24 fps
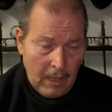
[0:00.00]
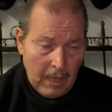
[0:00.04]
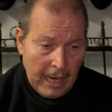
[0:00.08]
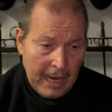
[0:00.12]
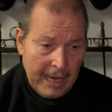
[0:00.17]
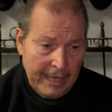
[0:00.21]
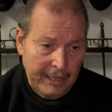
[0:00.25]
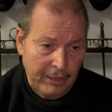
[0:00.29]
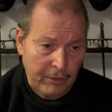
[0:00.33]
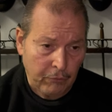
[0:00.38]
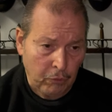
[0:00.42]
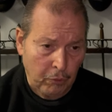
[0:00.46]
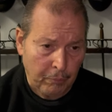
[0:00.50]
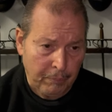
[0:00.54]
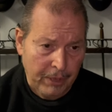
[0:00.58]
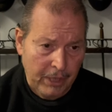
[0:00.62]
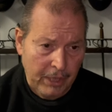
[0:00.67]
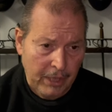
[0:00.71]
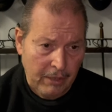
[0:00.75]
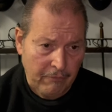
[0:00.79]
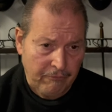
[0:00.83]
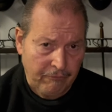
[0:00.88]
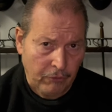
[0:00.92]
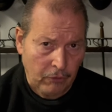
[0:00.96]
And it will
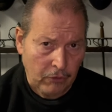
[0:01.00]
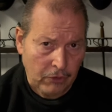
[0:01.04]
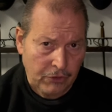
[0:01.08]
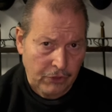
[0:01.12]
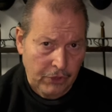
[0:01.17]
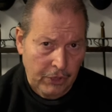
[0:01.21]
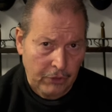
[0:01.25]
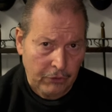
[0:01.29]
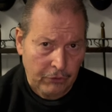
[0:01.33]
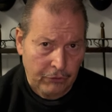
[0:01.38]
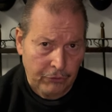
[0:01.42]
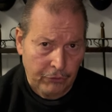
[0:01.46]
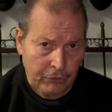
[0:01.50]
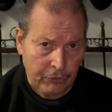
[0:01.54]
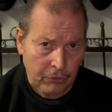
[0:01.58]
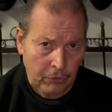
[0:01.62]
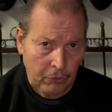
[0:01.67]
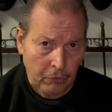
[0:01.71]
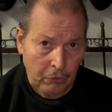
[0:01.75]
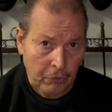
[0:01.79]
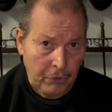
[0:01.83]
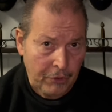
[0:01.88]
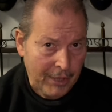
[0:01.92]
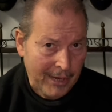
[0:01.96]
be first
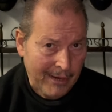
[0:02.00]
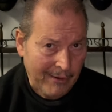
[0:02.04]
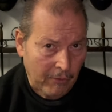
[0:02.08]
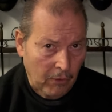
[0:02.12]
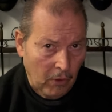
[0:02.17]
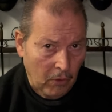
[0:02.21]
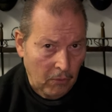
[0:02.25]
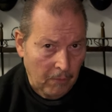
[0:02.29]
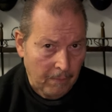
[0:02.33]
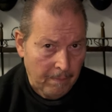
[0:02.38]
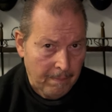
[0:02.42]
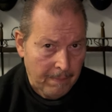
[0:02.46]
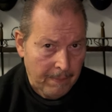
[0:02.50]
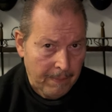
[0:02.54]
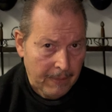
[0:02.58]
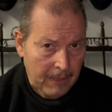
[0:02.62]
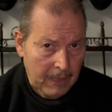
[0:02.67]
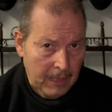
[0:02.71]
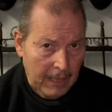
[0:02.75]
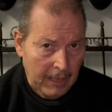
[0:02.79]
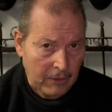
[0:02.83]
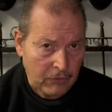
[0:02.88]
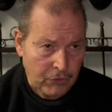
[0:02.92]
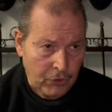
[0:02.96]
internal, narrow,
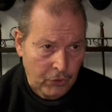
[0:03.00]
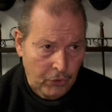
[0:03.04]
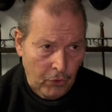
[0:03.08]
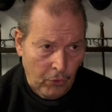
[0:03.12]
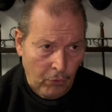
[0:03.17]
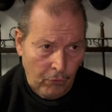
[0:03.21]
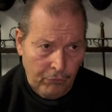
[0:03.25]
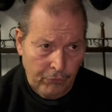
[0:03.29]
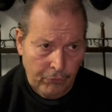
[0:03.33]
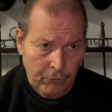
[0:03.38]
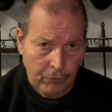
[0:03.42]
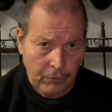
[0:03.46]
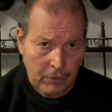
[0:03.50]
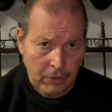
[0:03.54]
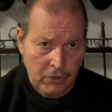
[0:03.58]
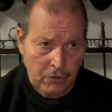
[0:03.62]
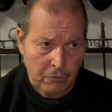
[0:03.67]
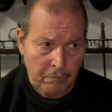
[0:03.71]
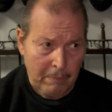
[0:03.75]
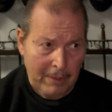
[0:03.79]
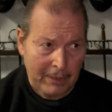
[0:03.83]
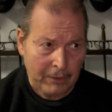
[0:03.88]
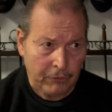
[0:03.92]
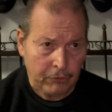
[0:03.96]
as you go through this
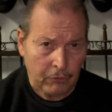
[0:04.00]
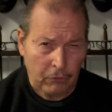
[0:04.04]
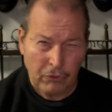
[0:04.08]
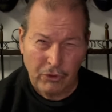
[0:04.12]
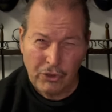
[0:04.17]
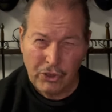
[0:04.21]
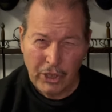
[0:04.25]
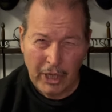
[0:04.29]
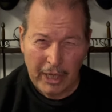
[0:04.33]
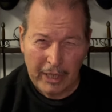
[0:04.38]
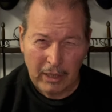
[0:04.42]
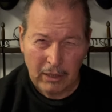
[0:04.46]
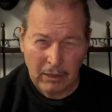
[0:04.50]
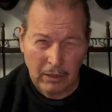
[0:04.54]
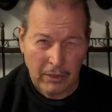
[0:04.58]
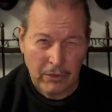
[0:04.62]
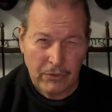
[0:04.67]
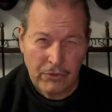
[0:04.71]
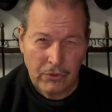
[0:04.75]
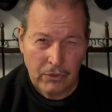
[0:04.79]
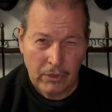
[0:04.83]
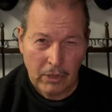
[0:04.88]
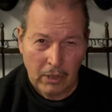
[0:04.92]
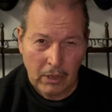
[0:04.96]
mental
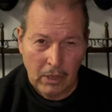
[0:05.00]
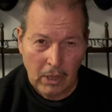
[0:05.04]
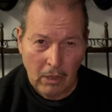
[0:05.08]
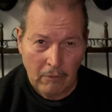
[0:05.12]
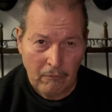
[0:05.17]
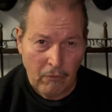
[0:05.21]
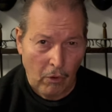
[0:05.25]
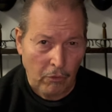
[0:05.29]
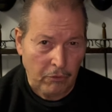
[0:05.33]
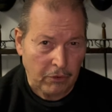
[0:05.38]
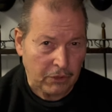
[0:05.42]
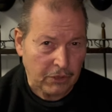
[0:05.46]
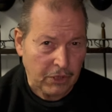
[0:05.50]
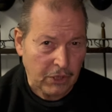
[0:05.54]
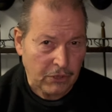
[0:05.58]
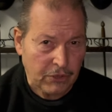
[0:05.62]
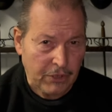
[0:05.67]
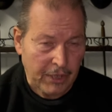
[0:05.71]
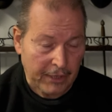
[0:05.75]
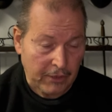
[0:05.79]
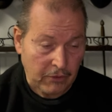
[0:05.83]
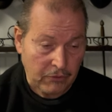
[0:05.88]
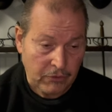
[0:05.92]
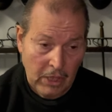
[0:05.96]
checklist of all the
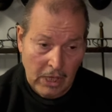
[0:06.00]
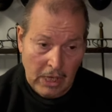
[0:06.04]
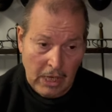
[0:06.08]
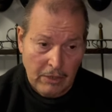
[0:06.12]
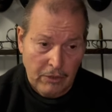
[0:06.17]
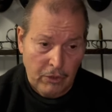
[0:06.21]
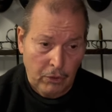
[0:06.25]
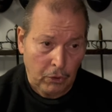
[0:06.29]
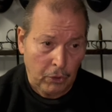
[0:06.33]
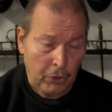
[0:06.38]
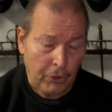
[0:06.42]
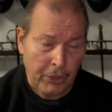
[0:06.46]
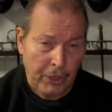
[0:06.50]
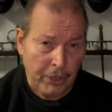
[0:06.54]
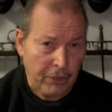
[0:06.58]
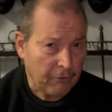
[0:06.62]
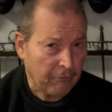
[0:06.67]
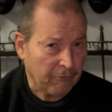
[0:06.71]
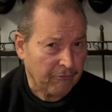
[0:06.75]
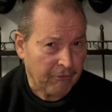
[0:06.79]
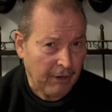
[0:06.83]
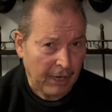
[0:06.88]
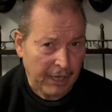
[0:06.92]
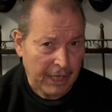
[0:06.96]
details. You're learning your
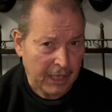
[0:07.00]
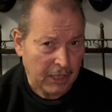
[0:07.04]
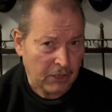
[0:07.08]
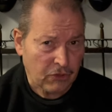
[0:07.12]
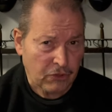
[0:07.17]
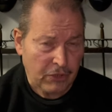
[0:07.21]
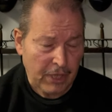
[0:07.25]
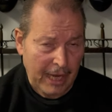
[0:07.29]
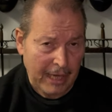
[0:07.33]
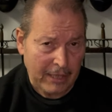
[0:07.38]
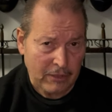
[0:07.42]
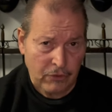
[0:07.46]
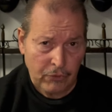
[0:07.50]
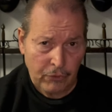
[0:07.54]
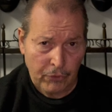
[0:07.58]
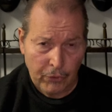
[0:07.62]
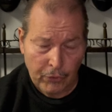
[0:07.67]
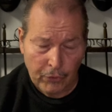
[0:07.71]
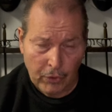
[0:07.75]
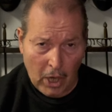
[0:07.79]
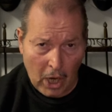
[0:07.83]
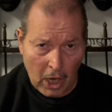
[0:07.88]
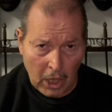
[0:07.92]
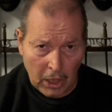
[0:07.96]
fighting stance or
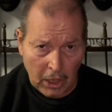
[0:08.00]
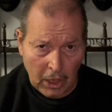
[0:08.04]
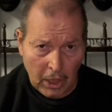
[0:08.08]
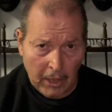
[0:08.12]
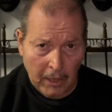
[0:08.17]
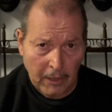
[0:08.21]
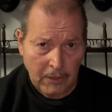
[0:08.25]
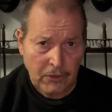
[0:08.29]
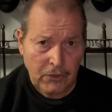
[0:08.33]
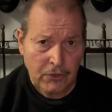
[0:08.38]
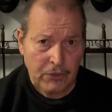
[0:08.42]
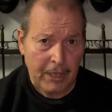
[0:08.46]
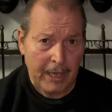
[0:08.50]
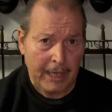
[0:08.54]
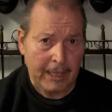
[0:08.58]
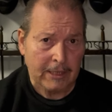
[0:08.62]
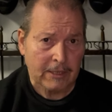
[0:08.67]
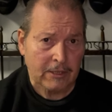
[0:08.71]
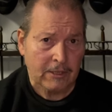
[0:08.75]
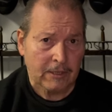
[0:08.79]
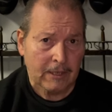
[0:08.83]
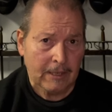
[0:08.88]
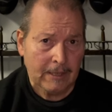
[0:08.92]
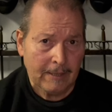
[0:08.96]
your on guard
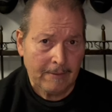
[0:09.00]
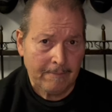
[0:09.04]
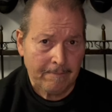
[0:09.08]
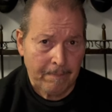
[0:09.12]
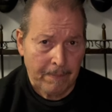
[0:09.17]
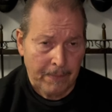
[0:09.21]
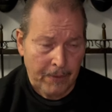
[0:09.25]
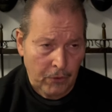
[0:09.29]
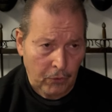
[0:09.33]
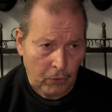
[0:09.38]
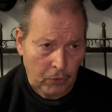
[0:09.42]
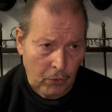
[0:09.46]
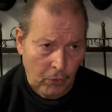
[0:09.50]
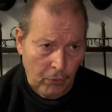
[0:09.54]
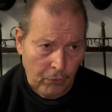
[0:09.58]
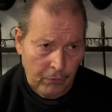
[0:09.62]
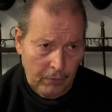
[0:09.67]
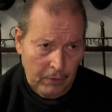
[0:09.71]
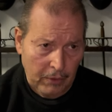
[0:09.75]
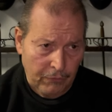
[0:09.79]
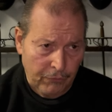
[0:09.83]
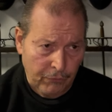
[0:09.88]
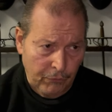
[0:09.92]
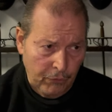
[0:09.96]
stance. You'll go
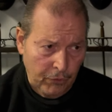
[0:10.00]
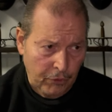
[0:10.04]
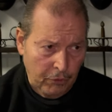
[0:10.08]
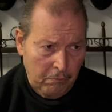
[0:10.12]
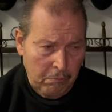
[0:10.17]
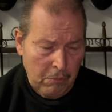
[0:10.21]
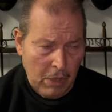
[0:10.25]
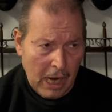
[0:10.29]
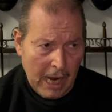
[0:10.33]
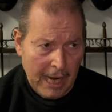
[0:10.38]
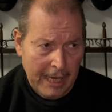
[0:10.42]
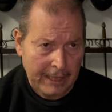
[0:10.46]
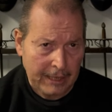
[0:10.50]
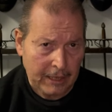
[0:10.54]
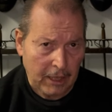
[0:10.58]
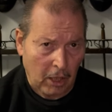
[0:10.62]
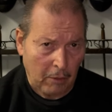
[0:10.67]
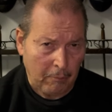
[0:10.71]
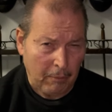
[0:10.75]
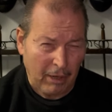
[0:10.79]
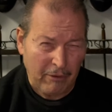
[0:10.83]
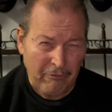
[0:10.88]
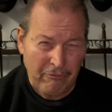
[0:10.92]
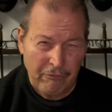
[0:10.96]
through your mind, are
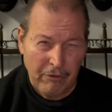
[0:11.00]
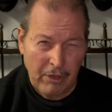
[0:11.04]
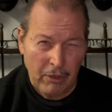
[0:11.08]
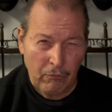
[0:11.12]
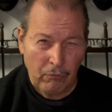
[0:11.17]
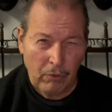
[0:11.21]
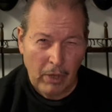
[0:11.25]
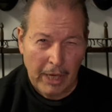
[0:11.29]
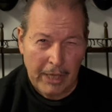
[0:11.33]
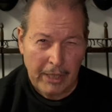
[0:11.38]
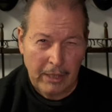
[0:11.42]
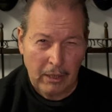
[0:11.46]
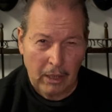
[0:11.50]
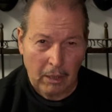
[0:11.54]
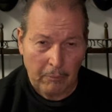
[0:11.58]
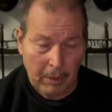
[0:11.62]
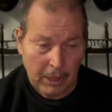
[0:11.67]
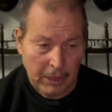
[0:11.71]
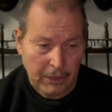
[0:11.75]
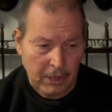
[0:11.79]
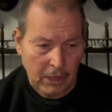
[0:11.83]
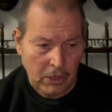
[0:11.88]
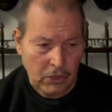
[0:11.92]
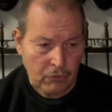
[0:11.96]
my feet right? Are my
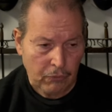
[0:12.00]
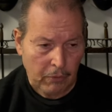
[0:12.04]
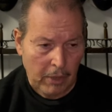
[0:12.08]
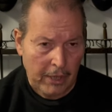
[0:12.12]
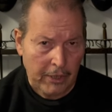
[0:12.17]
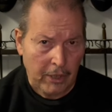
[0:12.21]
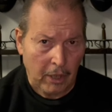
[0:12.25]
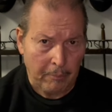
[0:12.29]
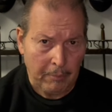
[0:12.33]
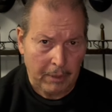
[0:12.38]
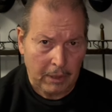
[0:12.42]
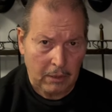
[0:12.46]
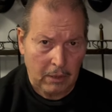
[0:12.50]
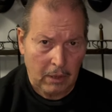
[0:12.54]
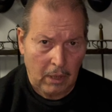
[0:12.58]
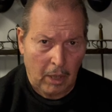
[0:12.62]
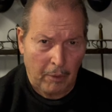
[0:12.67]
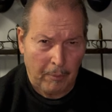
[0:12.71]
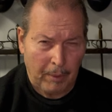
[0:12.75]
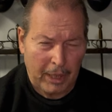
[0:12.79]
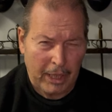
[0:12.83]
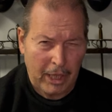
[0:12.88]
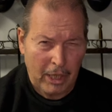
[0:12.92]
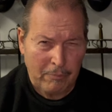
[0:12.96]
knees right? Are
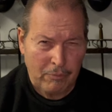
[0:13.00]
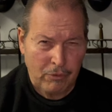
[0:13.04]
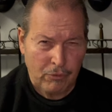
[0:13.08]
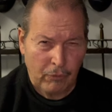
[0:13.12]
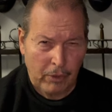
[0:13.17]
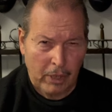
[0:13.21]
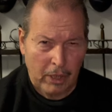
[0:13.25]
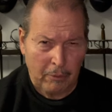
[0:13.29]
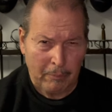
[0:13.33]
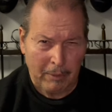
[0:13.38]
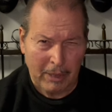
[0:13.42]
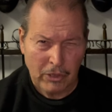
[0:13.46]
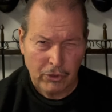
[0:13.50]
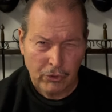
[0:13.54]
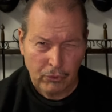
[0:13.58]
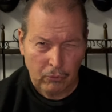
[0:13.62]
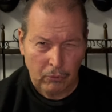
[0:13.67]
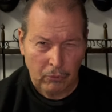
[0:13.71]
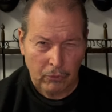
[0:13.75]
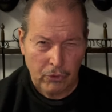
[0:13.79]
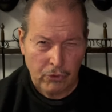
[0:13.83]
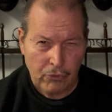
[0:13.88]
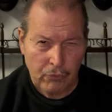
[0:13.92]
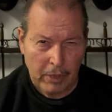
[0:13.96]
my hips right? Are my
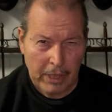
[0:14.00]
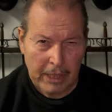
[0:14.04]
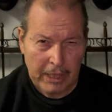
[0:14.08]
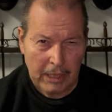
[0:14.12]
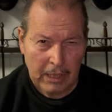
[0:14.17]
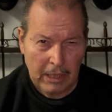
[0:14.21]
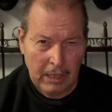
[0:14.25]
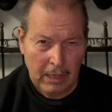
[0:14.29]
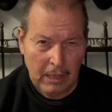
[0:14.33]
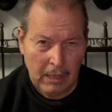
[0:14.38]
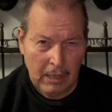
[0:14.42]
shoulders right?